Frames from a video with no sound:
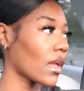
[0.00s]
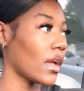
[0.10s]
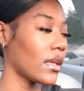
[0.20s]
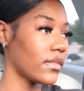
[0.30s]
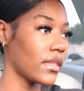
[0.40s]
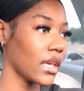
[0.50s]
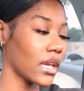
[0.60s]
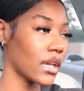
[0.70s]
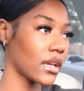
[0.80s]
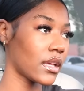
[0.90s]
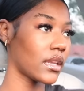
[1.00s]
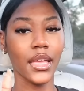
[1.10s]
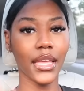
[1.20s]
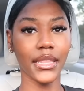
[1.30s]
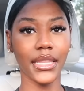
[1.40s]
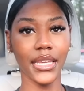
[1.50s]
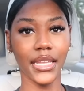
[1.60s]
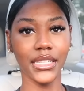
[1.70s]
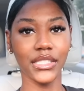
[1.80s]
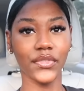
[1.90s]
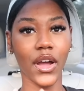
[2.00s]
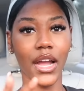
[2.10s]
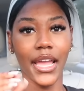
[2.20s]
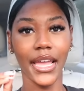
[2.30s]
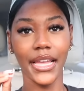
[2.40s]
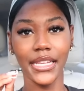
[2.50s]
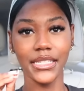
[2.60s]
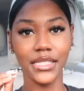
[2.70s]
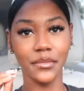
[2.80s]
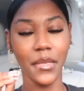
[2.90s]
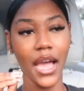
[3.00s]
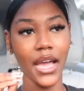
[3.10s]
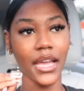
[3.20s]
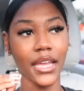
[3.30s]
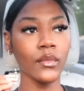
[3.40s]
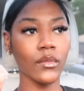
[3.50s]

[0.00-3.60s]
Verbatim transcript: and then and then as far as my